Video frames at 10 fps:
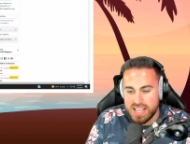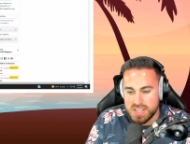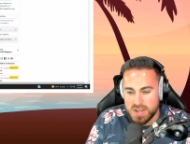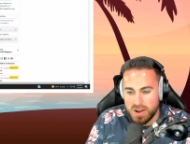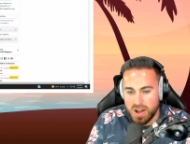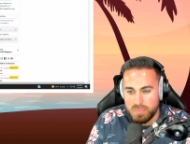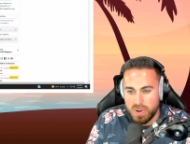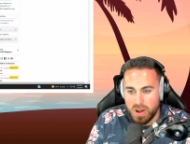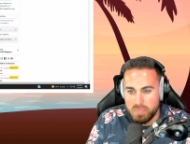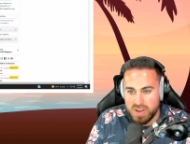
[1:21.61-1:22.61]
I'll, I'll, pay,
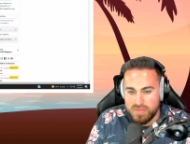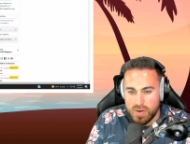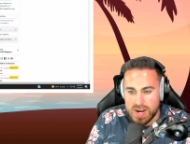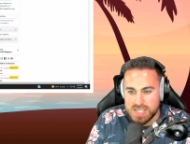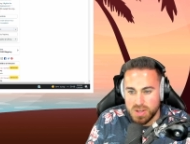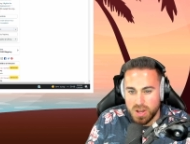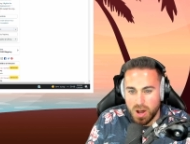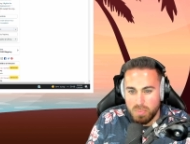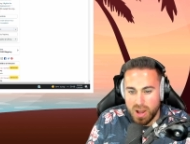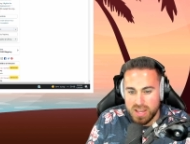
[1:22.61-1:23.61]
I'll pay for it. So I'll
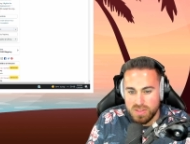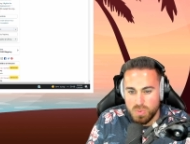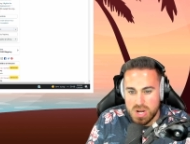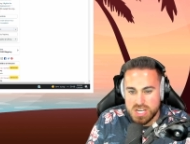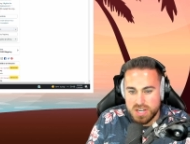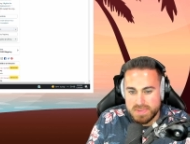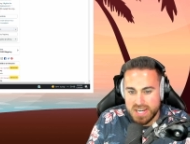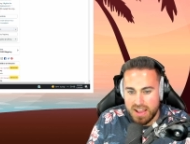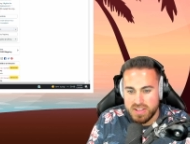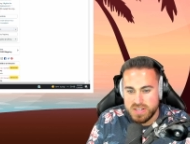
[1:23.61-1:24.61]
buy you the one chip
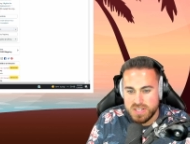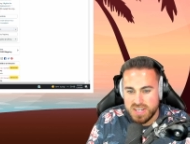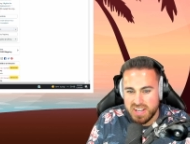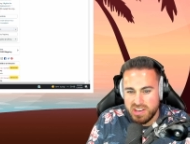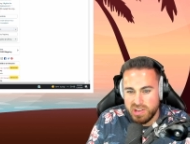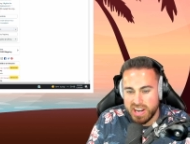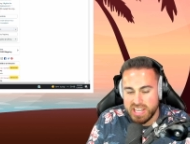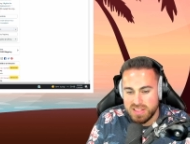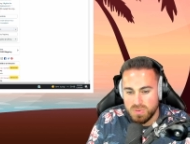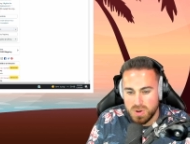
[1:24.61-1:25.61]
challenge, and you got to
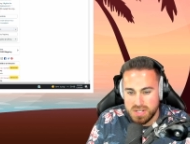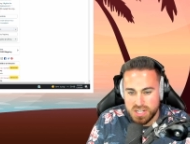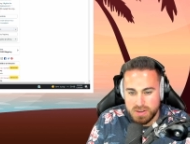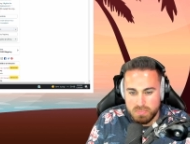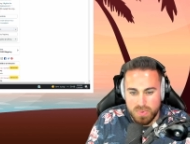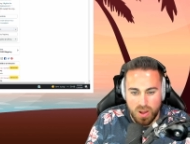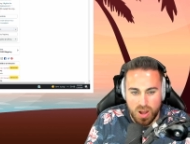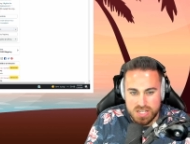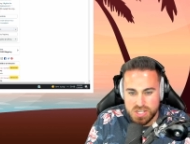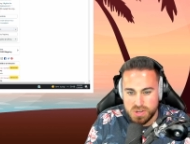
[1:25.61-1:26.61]
eat the one chip
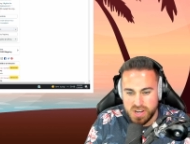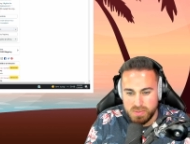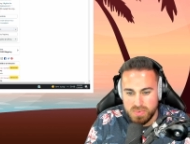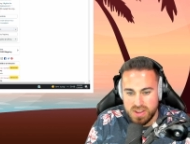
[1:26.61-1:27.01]
on stream.